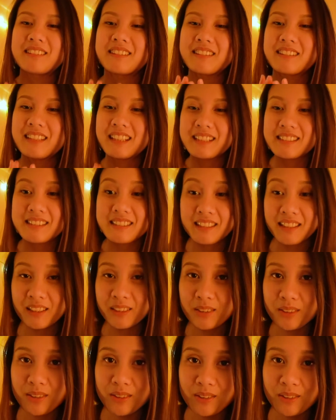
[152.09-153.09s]
next thing I
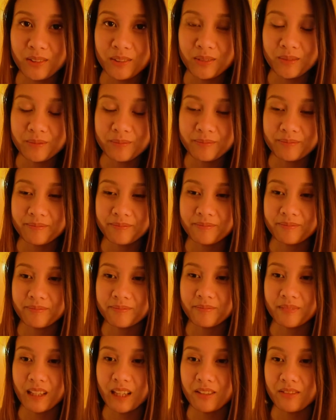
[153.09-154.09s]
know,
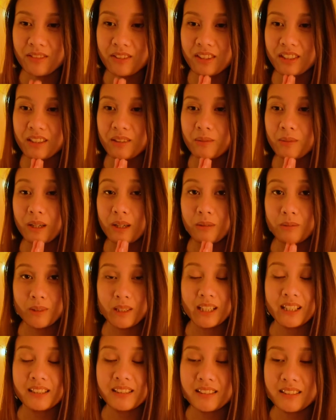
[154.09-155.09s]
everything went
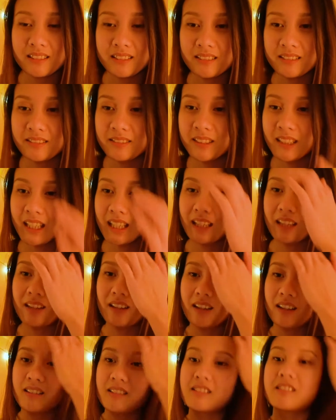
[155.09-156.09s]
white and
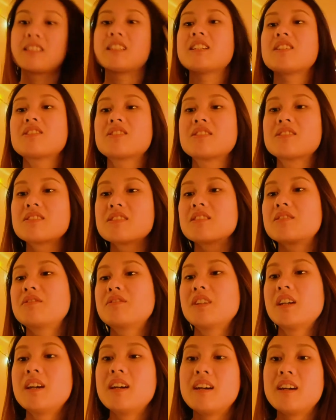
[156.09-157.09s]
oscillations of
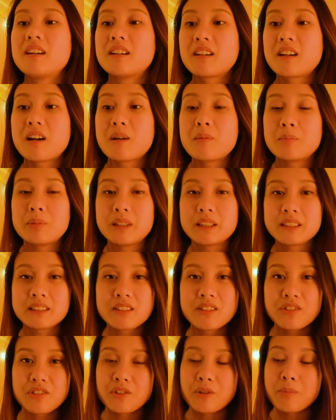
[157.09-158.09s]

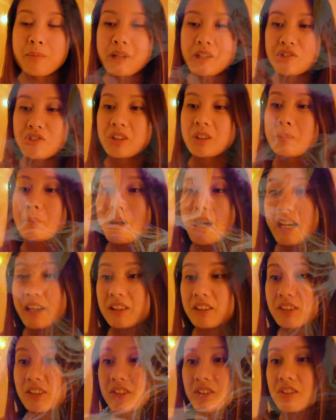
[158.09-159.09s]
complex geometric
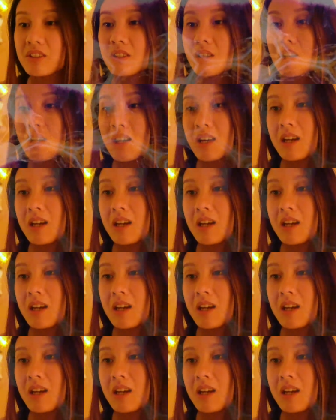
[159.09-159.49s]
patterns